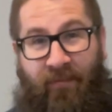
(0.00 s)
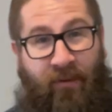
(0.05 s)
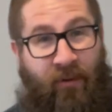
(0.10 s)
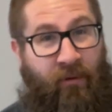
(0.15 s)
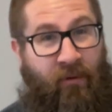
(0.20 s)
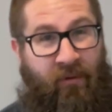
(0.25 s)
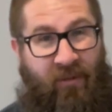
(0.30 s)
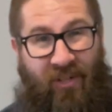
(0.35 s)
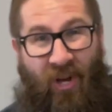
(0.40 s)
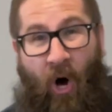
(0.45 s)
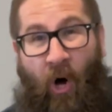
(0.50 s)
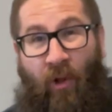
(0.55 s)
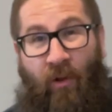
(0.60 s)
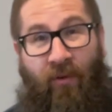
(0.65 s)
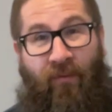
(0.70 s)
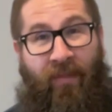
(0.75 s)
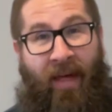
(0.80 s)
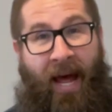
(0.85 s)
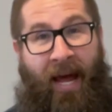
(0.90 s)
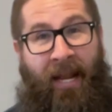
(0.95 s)
funerals, all
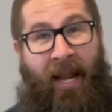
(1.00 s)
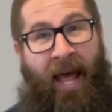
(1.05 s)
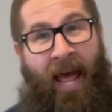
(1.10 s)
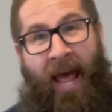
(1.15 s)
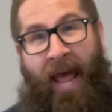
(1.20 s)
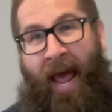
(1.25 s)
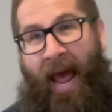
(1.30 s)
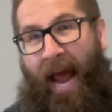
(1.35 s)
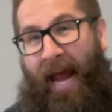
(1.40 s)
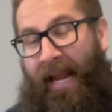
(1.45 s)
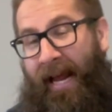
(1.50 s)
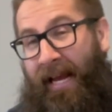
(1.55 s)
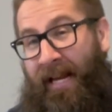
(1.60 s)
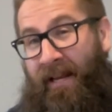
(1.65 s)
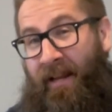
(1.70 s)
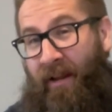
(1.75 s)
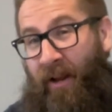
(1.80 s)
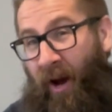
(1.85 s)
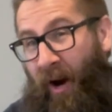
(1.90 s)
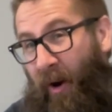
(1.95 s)
of that. And I
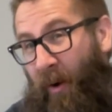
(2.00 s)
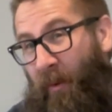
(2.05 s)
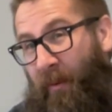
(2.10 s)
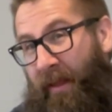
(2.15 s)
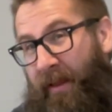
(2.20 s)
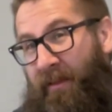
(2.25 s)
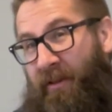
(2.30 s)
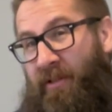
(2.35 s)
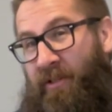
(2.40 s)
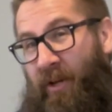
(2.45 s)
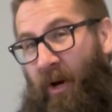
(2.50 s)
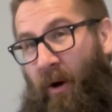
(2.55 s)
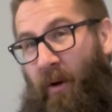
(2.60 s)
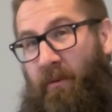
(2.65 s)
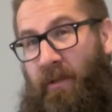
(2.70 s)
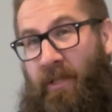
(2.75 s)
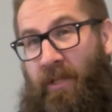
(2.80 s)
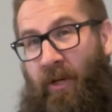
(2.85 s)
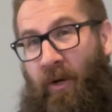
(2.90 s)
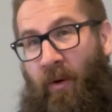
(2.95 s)
know that there's
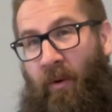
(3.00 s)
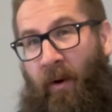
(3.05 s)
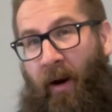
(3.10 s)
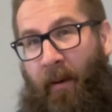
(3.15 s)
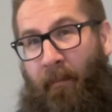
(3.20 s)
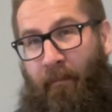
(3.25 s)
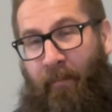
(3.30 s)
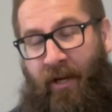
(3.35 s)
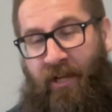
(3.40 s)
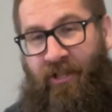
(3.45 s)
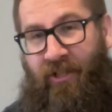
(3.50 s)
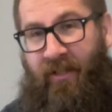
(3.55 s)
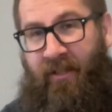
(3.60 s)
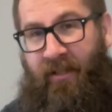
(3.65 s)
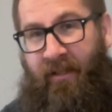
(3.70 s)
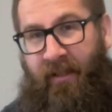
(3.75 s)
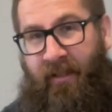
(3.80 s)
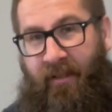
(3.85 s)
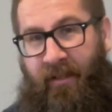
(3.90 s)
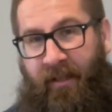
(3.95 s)
also a budget
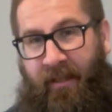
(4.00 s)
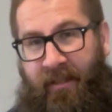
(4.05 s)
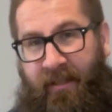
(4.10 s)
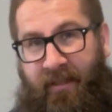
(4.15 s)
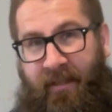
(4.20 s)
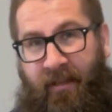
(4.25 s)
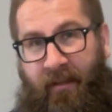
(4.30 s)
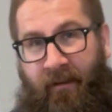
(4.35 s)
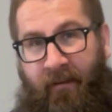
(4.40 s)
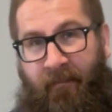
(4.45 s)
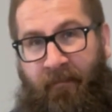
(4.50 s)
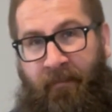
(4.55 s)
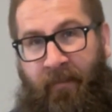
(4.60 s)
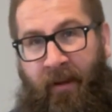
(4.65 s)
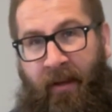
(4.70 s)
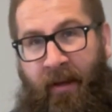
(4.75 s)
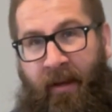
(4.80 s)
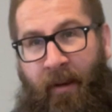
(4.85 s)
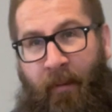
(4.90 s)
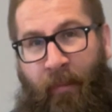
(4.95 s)
to consider.
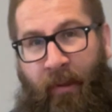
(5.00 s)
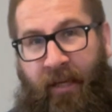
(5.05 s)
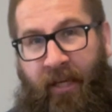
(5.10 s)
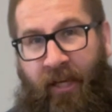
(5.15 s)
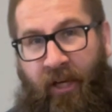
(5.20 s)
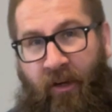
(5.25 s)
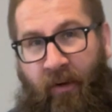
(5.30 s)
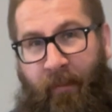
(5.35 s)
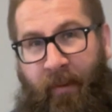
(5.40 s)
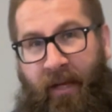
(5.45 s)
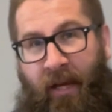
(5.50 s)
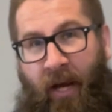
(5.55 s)
But hear me